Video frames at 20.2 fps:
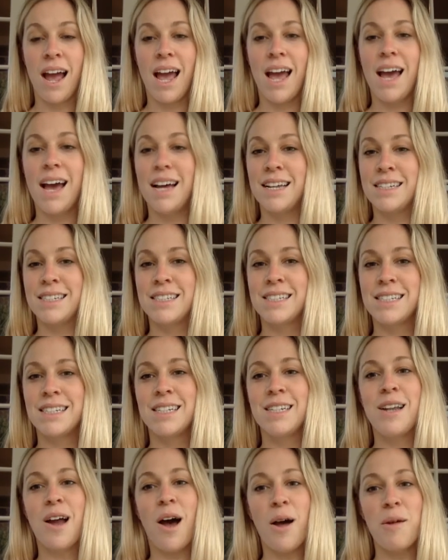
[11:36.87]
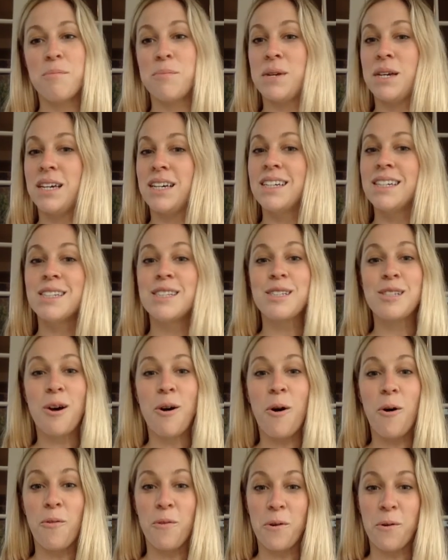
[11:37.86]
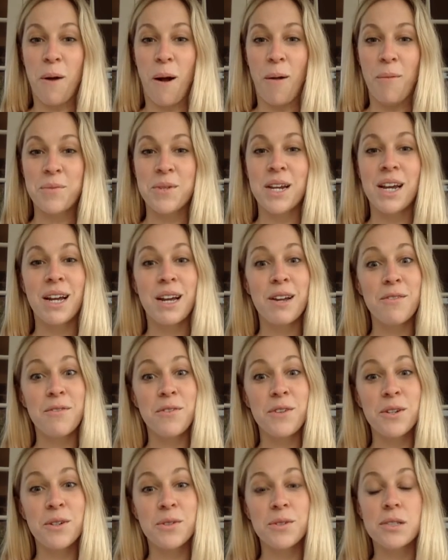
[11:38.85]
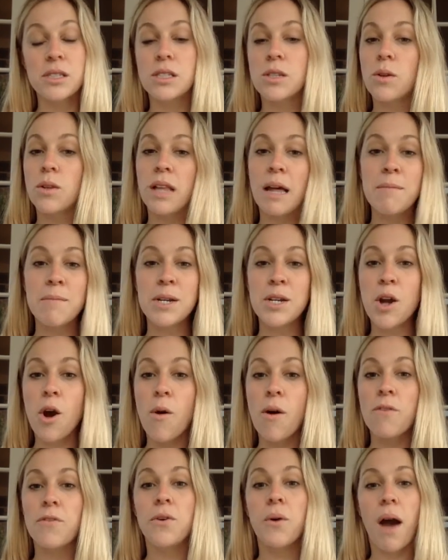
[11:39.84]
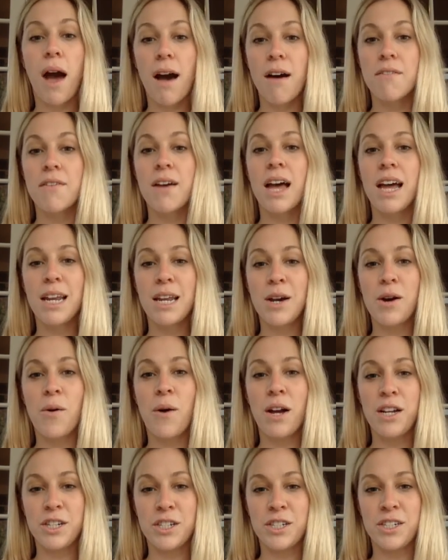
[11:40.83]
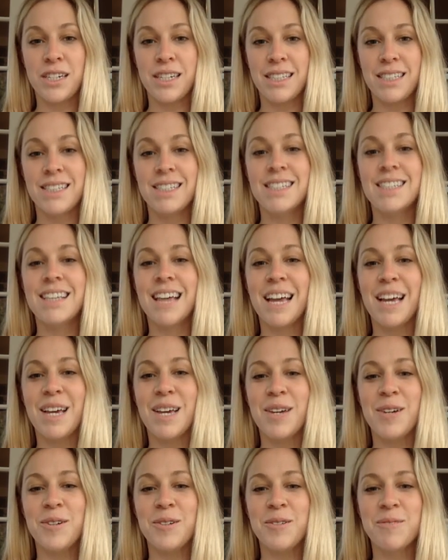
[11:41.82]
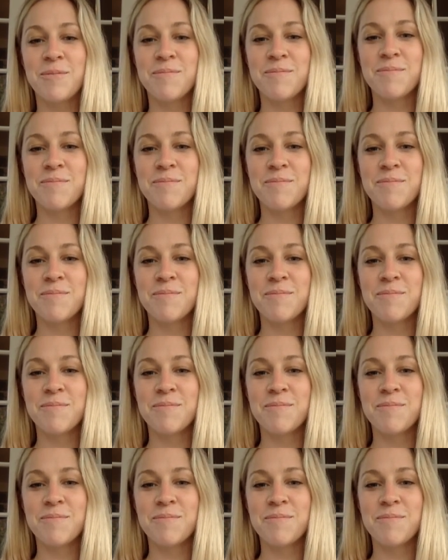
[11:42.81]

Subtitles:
and not be so overwhelmed and confused. So let me know if you have any questions. Thank you.